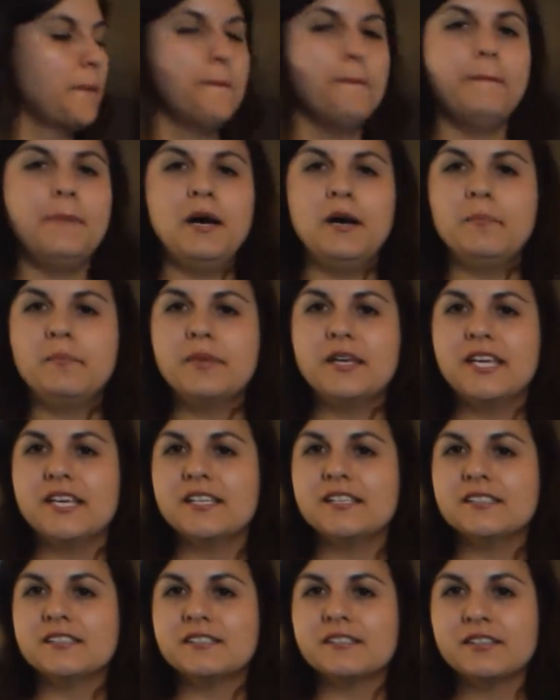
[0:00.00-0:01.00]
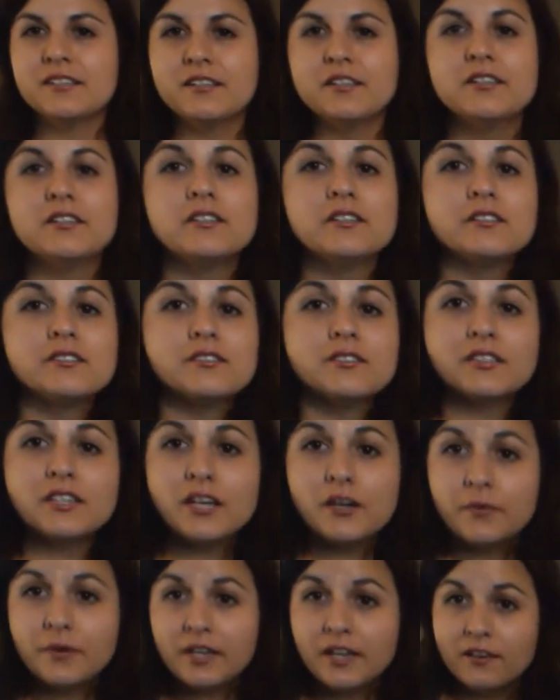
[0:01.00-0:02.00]
Puppies. So
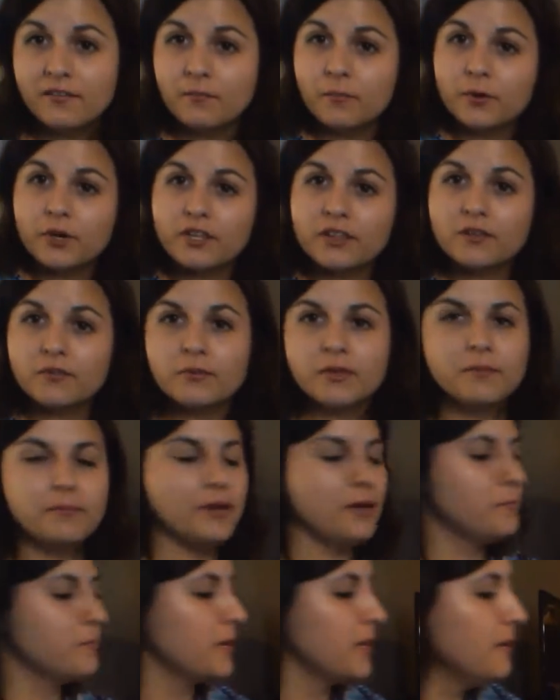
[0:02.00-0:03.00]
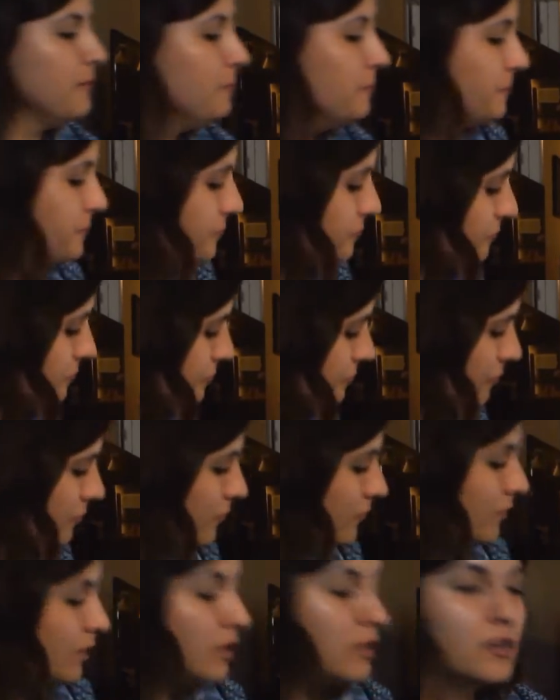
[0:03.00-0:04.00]
now we have more than one puppy.
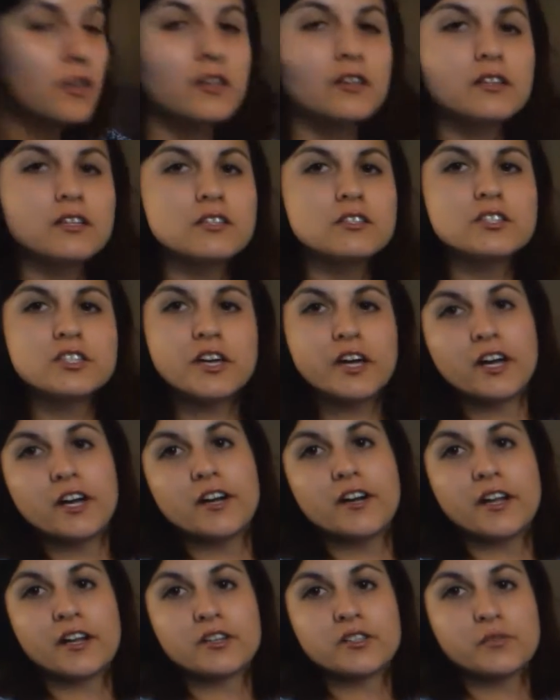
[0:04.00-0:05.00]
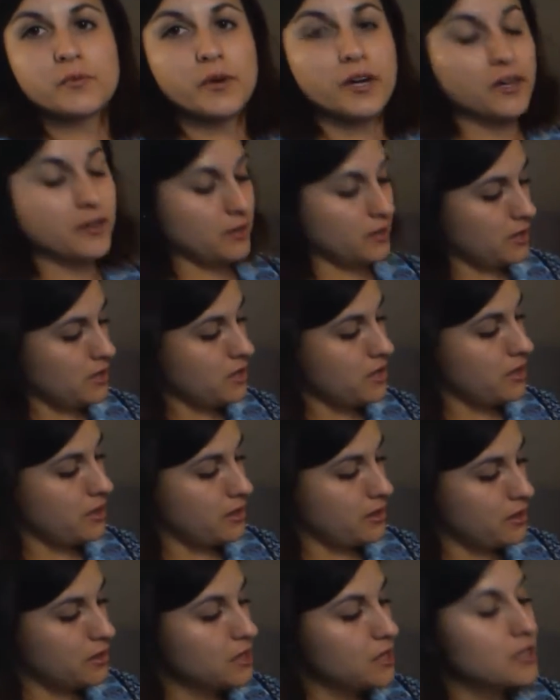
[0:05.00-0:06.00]
Let's look at our next word.
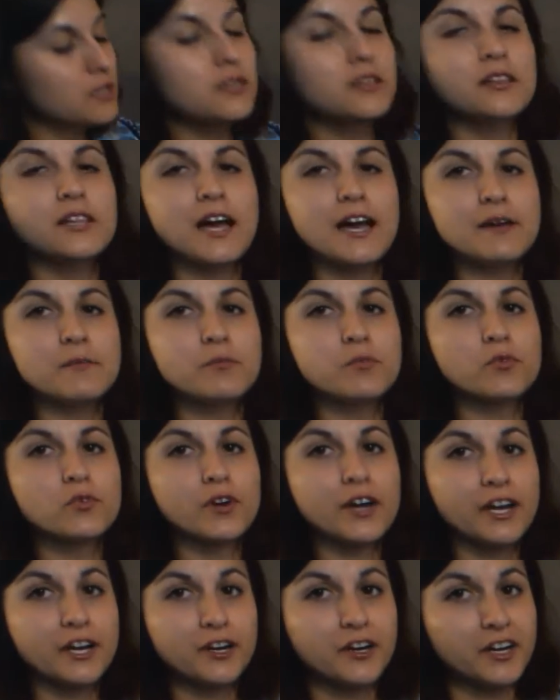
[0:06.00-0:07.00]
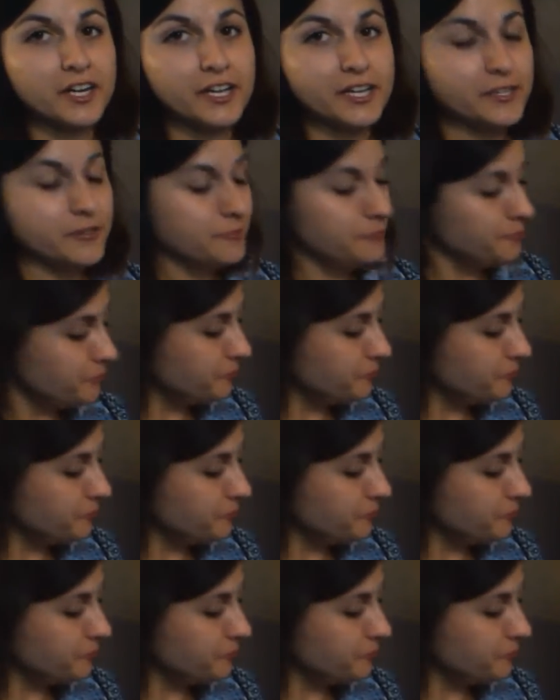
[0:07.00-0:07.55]
Librarian.